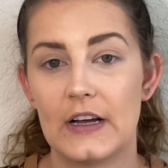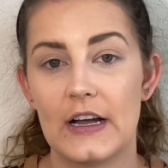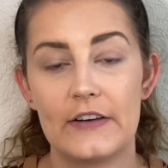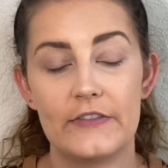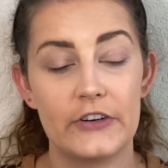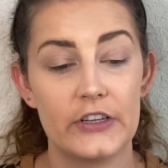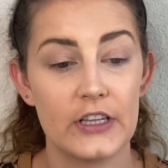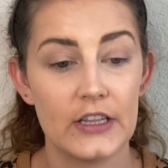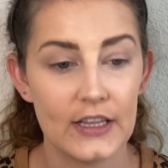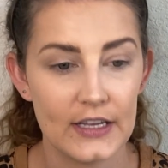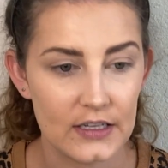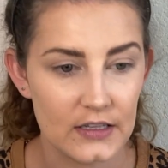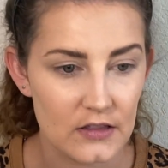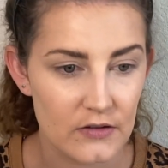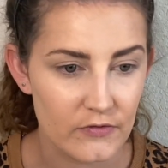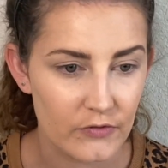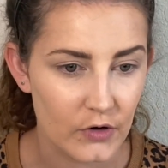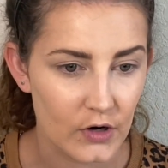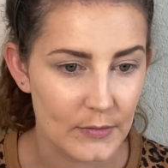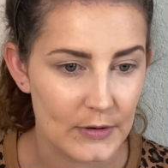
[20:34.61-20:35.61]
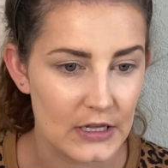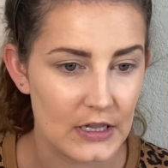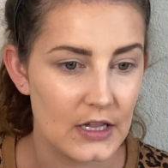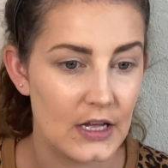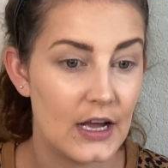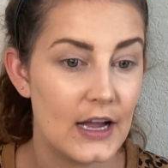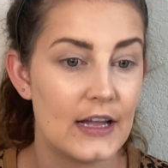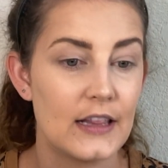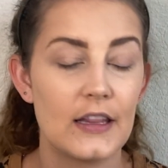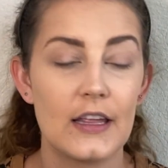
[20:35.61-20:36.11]
I really like the formula.
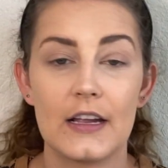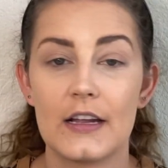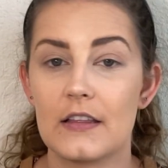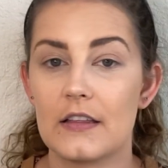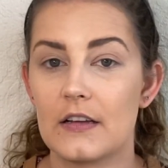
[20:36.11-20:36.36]
I like the